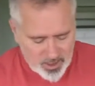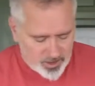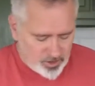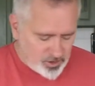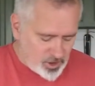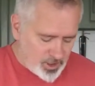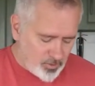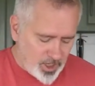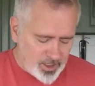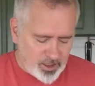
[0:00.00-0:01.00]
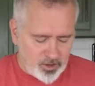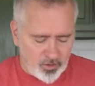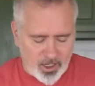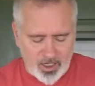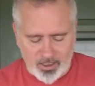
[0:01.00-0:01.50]
usually when you
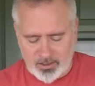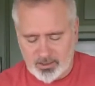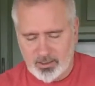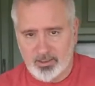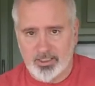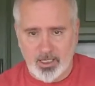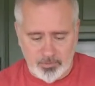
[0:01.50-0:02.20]
get